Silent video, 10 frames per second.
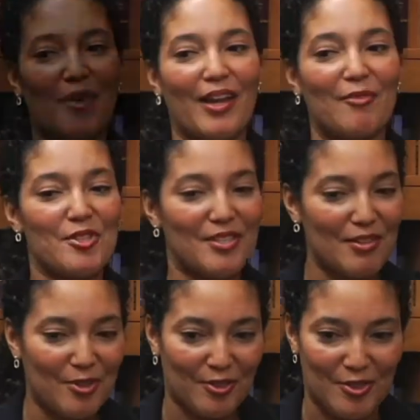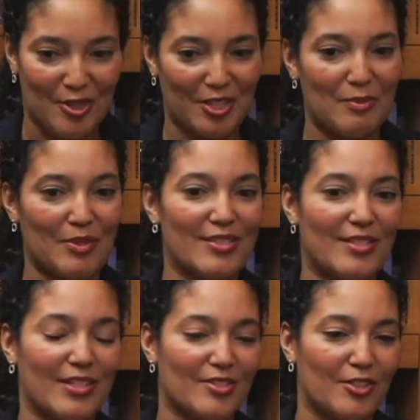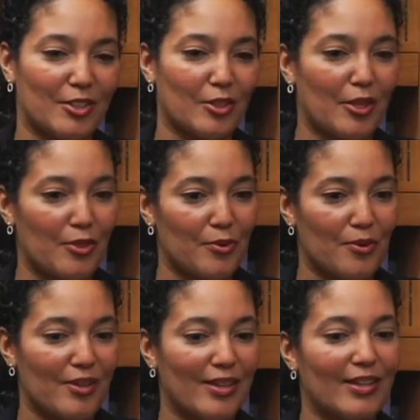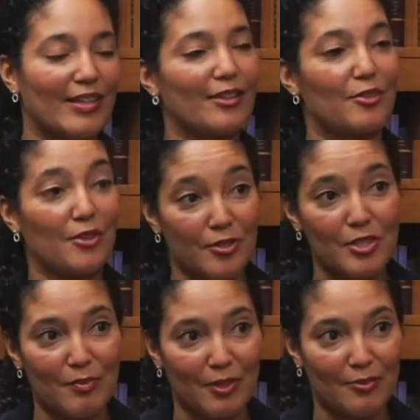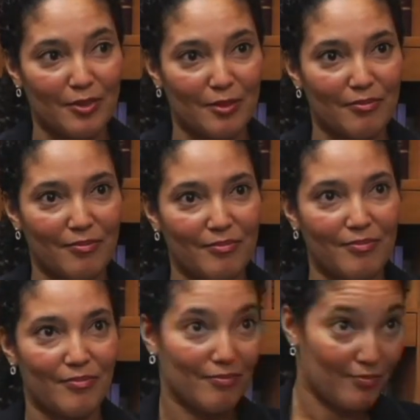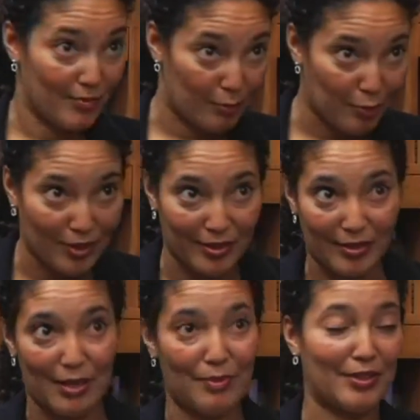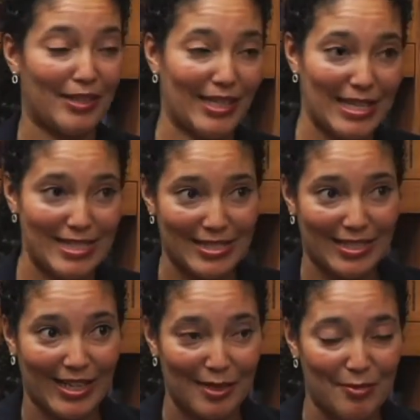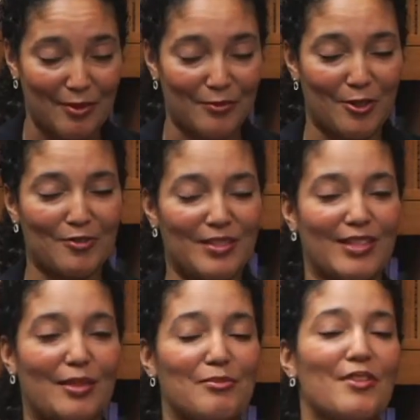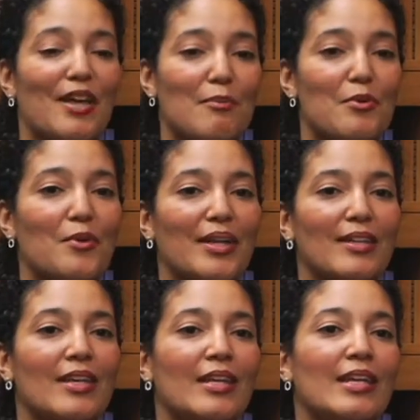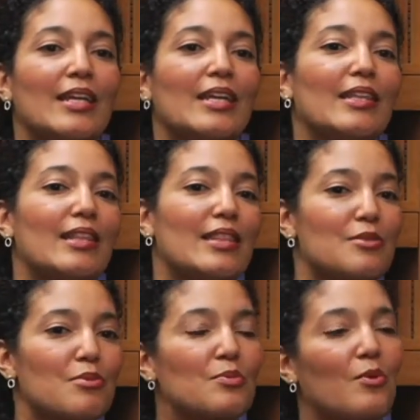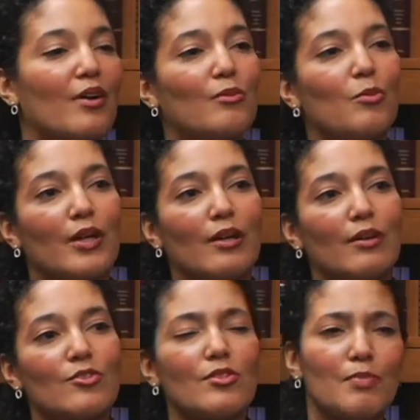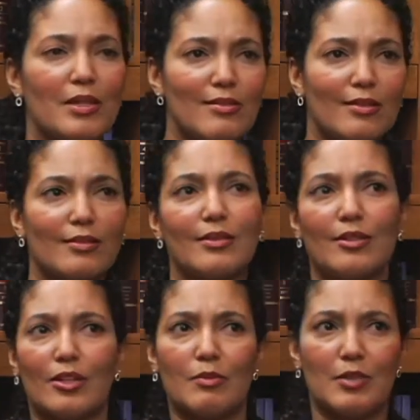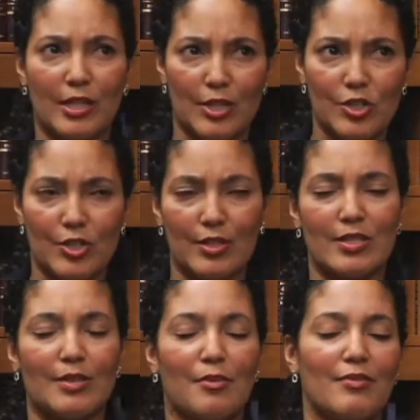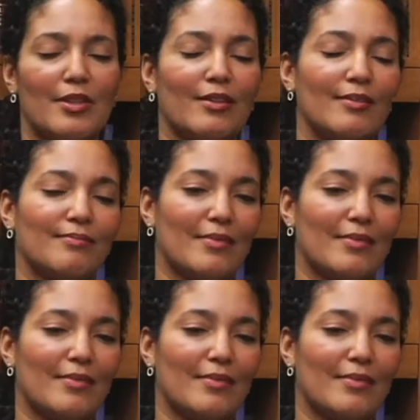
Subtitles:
I received all the documents and I started looking through it, and it occurred to me from the product liability cases that I had been involved in up to that point that this was one where, just based on the documentation and some of the